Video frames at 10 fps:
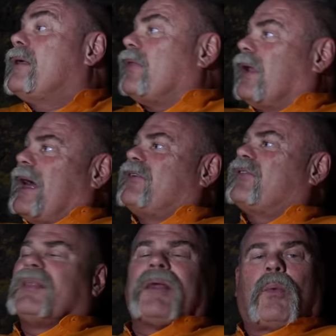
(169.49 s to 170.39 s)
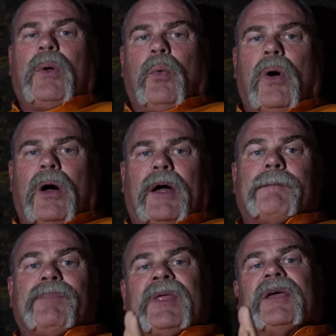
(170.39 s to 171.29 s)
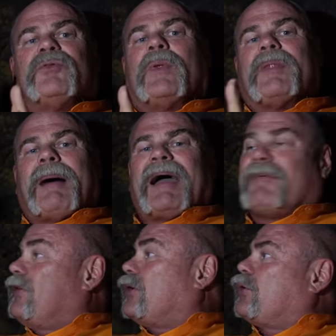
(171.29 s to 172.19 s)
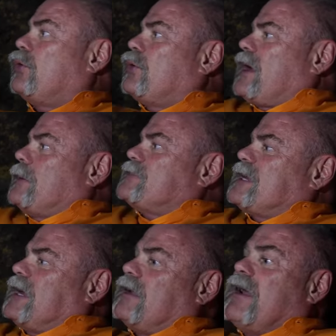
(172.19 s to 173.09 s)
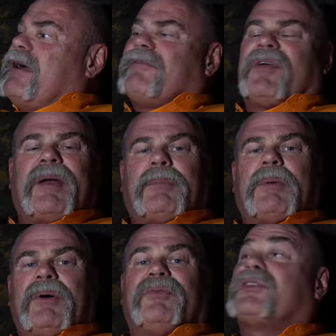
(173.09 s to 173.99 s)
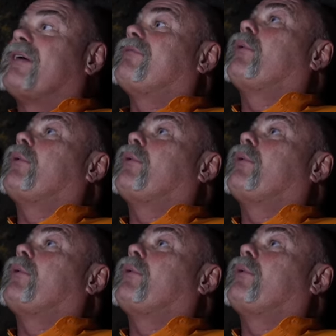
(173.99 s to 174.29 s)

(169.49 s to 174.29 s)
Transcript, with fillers: The last thing that we want is when the backfill crew comes in for them to move stuff